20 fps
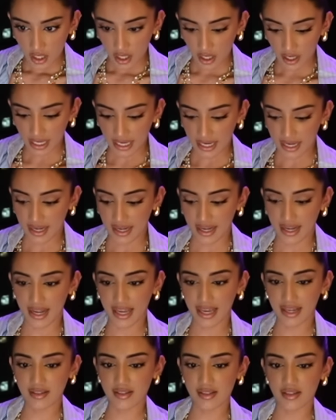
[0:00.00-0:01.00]
okay,
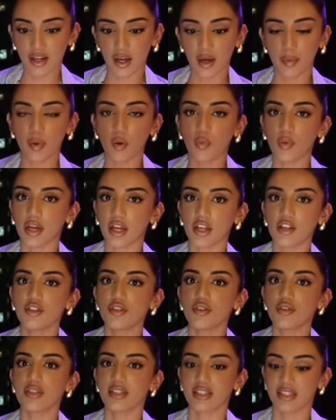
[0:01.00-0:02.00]
next up, we're gonna
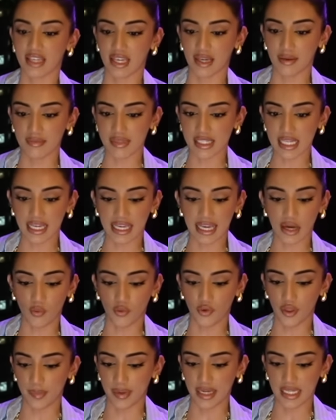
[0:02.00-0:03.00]
do Skims and
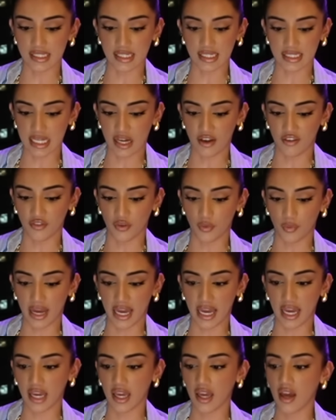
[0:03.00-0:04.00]
get all the basics out of the
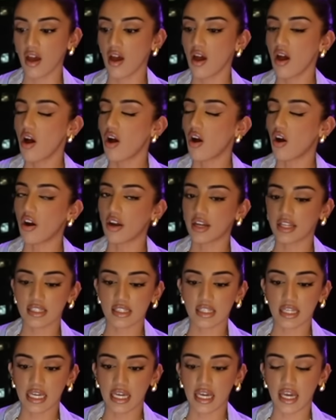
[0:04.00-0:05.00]
way.
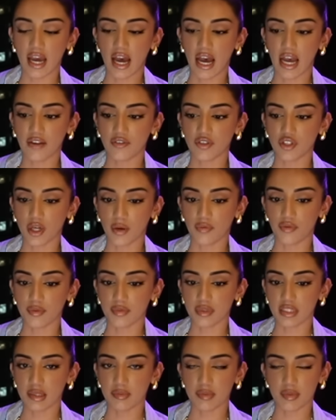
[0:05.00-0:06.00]
Honestly, I've shopped
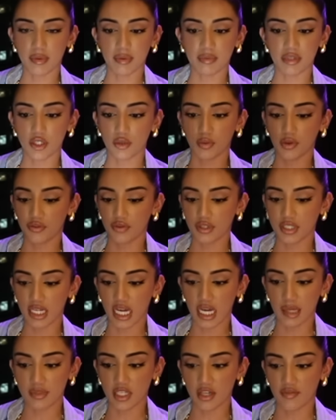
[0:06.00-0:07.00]
from Skims maybe 2 or 3
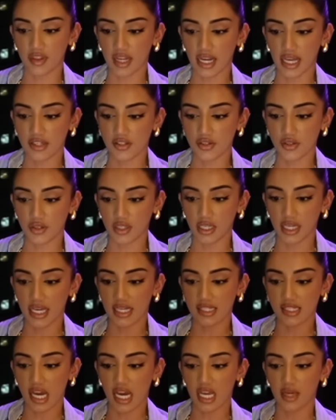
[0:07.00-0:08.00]
times over the last 2
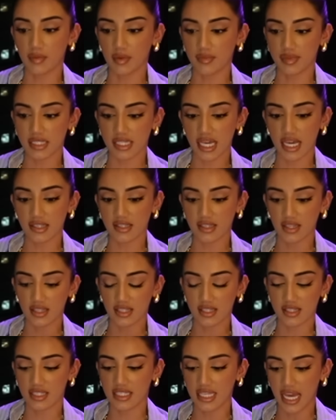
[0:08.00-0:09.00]
years. I am obsessed to
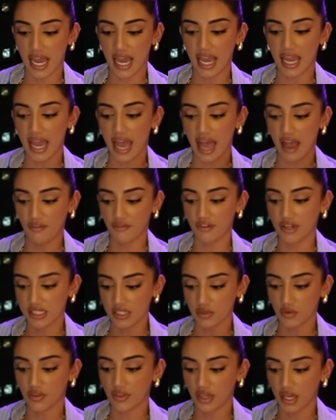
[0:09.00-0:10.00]
this day. Every
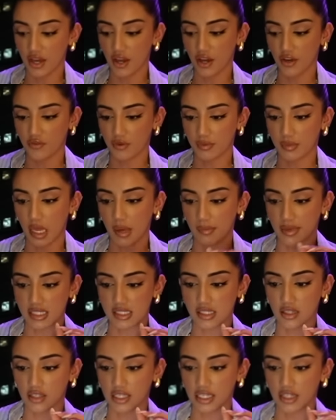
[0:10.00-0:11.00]
single thing I own from them is
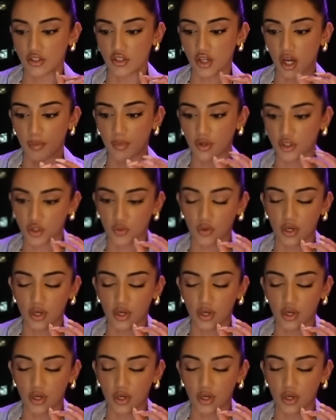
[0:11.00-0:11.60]
still in top-notch